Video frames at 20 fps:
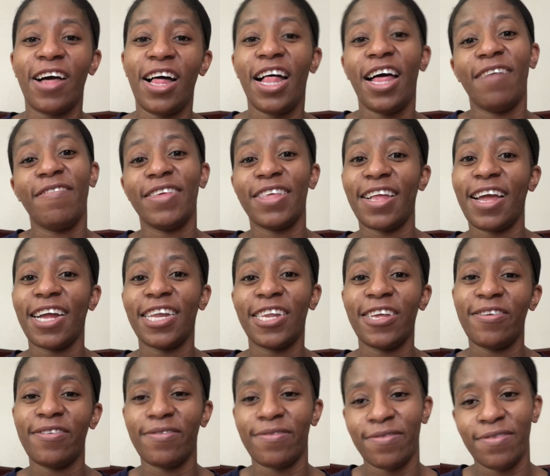I'll have a snack
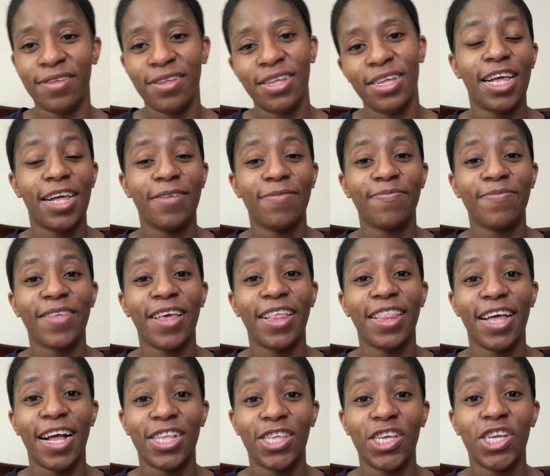too. So
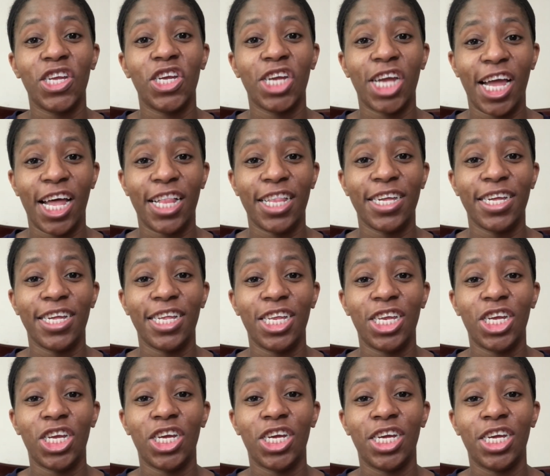that's a challenge.